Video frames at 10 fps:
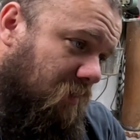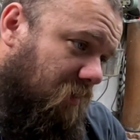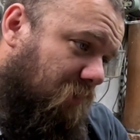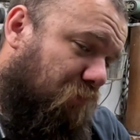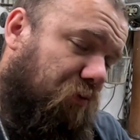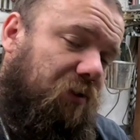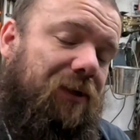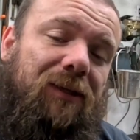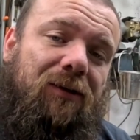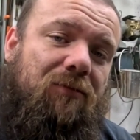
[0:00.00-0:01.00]

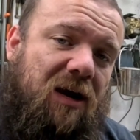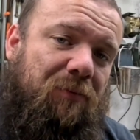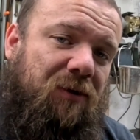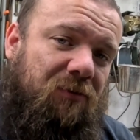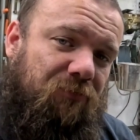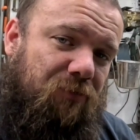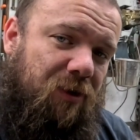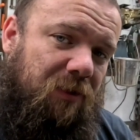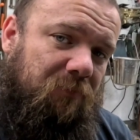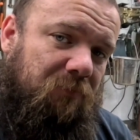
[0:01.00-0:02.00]
completely wrapping the
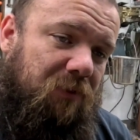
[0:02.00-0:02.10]
frame,